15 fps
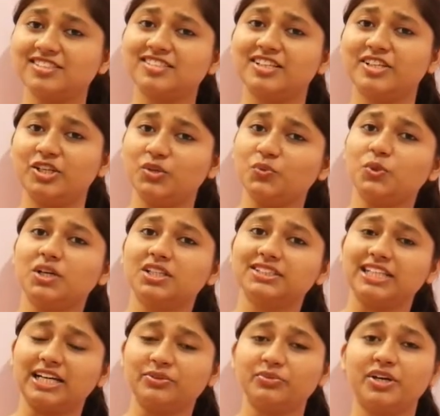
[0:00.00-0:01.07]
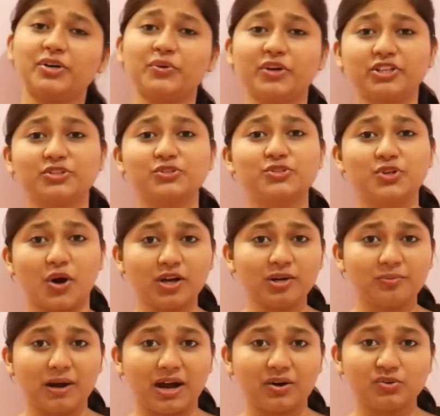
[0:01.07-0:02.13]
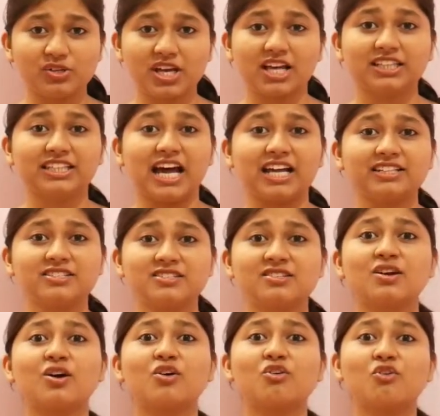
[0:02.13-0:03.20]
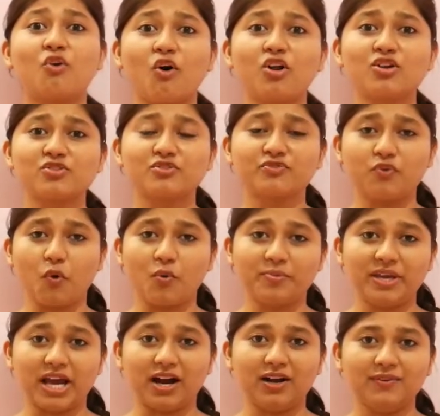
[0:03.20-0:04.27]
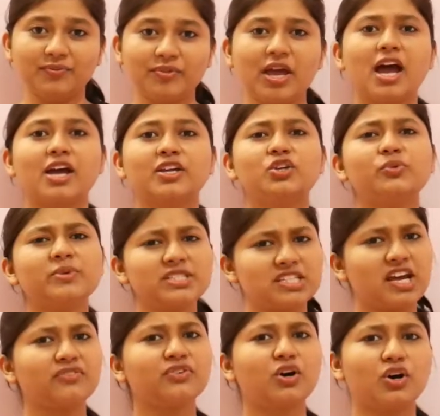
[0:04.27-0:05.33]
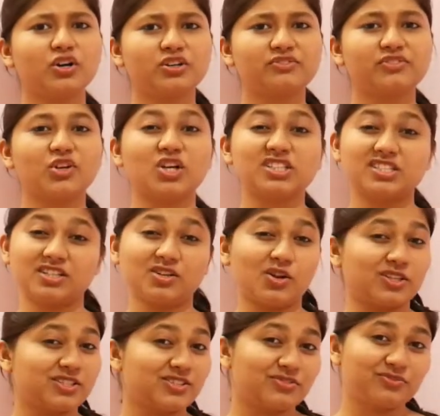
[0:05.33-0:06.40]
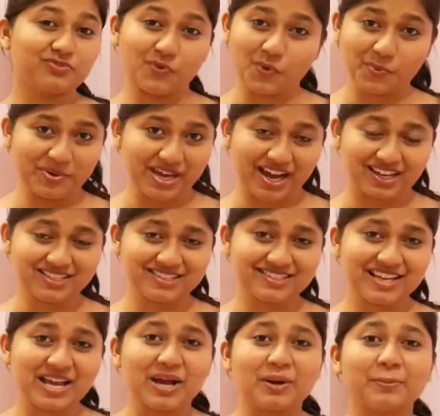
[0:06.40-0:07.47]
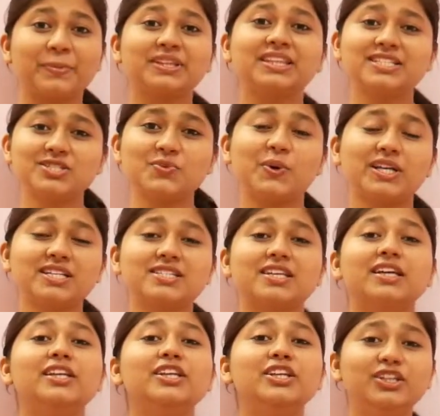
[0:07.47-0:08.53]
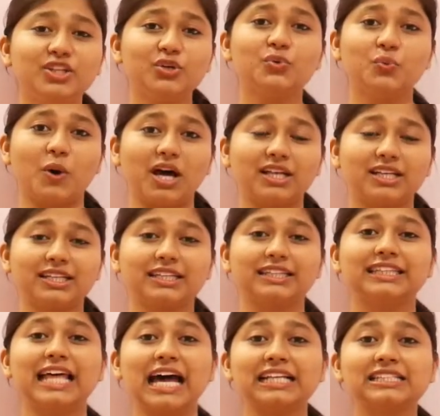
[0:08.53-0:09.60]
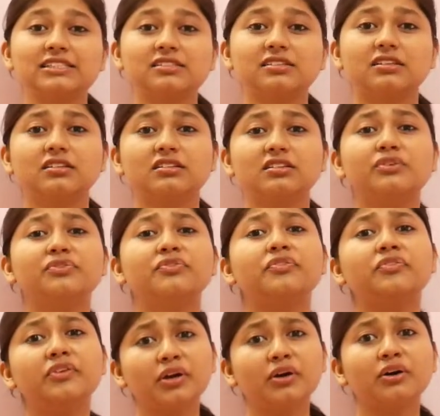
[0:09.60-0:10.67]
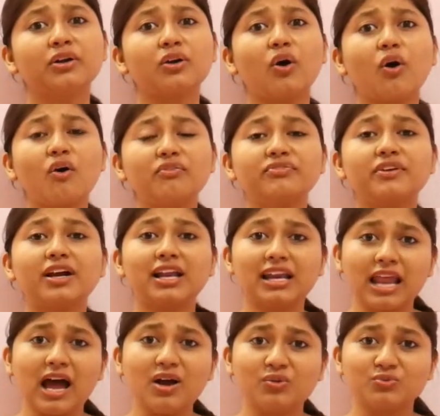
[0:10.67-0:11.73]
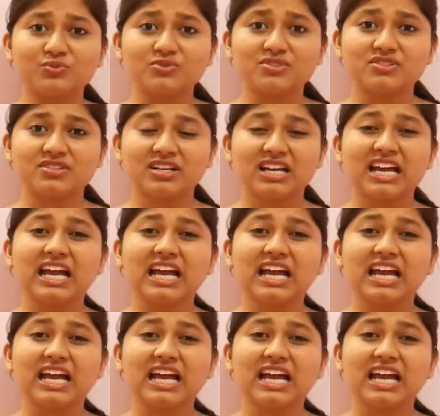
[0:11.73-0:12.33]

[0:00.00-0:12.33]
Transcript: is the new word that we are going to talk about. That's coulrophobia. You must have heard of lots and lots of phobias, but this one is a new one. That's the fear of clowns.